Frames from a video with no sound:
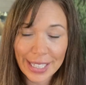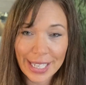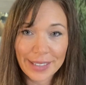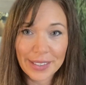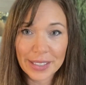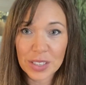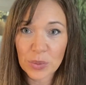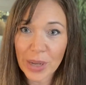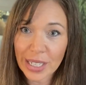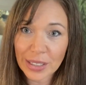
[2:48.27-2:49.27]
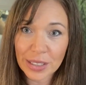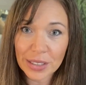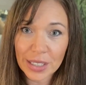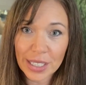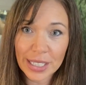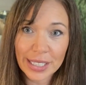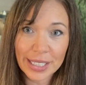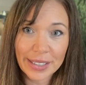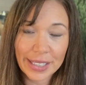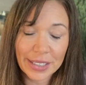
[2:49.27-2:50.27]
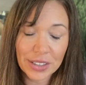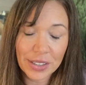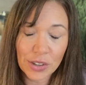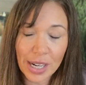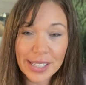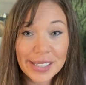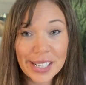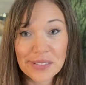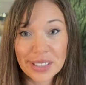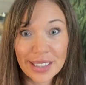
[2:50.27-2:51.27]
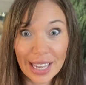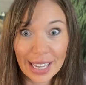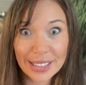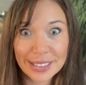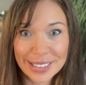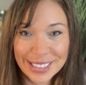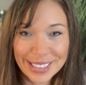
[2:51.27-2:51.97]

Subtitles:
and then smile a lot, and then just try to stay relaxed.